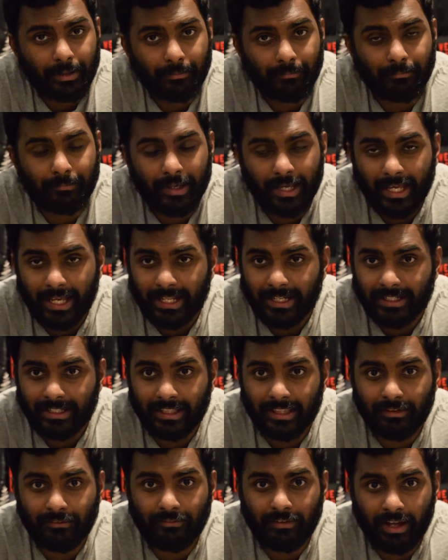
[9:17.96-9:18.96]
But man,
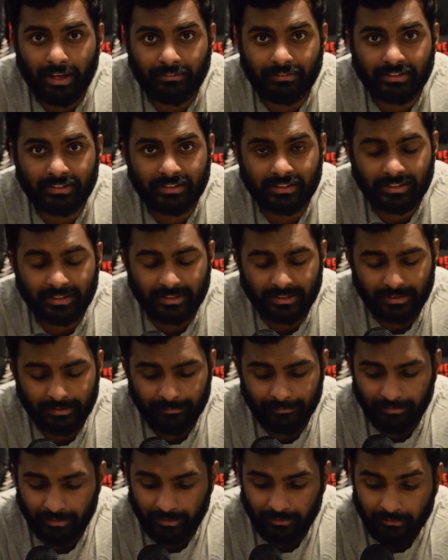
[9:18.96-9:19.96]
did the refs
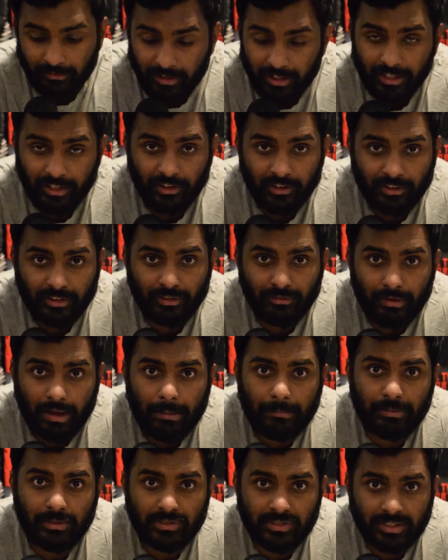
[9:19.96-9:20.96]
really hurt the
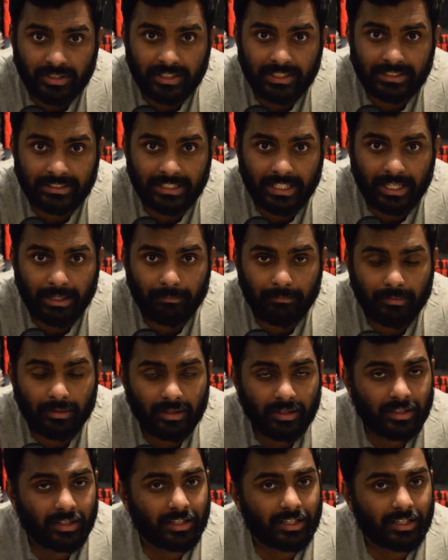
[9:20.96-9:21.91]
Raptors in this game.